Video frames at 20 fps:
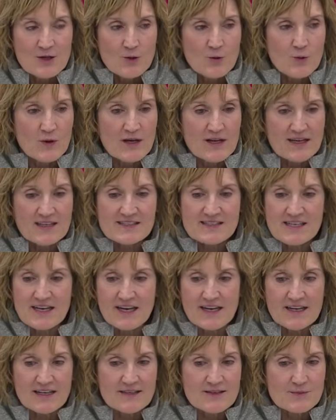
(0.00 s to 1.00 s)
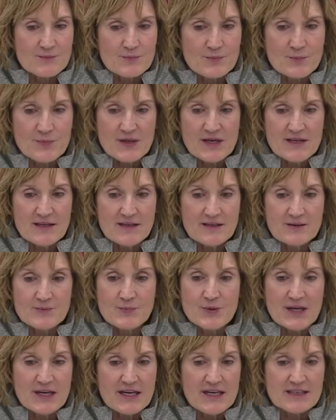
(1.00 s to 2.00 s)
Well, I say it. B,
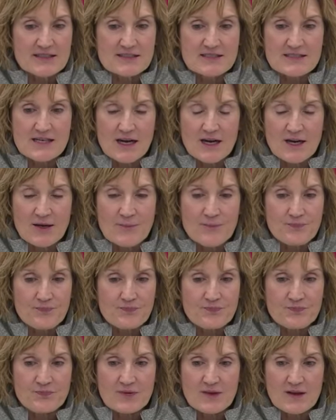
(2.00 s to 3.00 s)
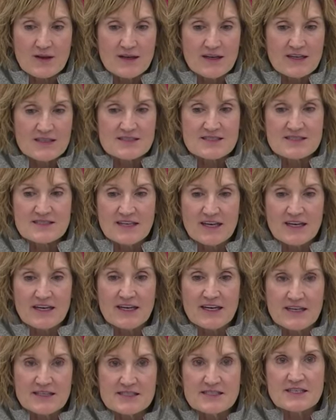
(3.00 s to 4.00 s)
B is um, is the
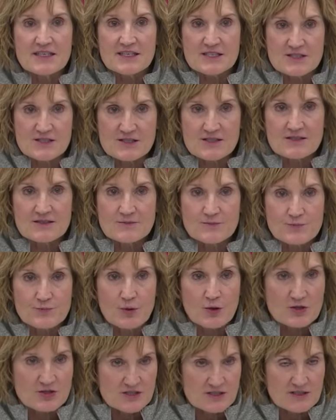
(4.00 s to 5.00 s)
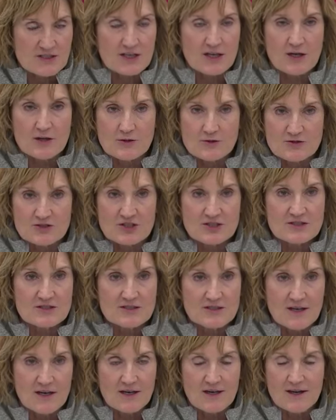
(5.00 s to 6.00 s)
easiest person to coach.
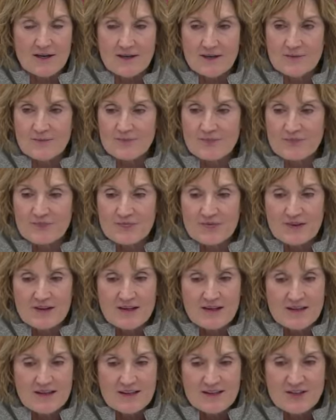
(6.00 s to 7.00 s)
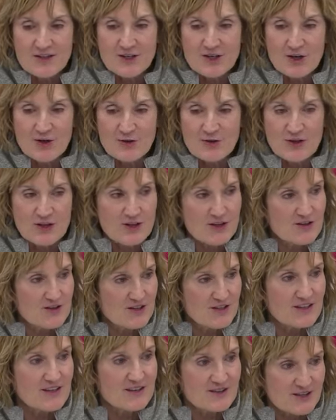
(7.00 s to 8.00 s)
Um, you know the,
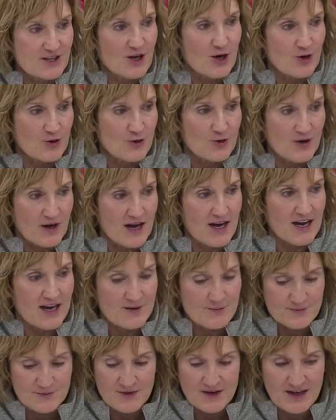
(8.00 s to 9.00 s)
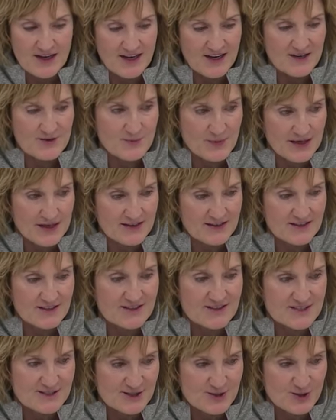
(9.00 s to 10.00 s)
the, the whole high high
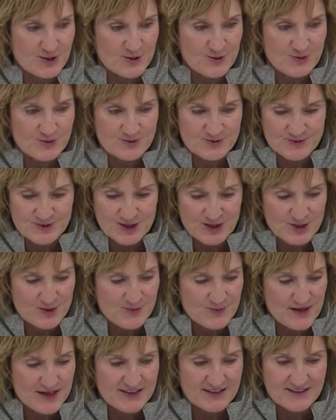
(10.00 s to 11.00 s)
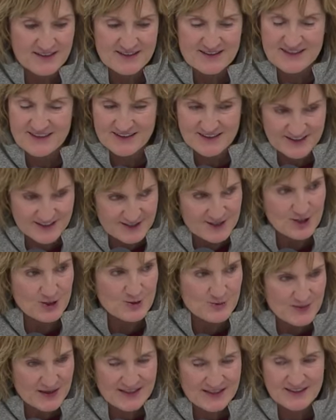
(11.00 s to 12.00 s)
maintenance, low low maintenance, and then
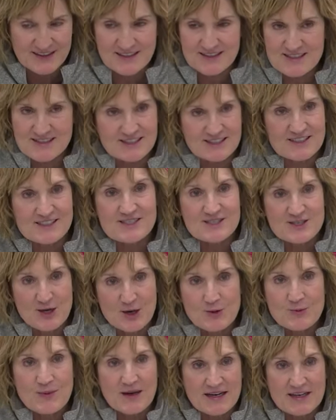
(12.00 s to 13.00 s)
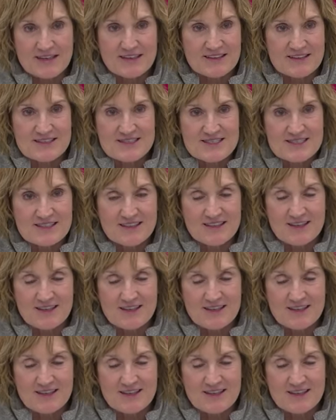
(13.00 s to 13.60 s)
no maintenance. She's no maintenance.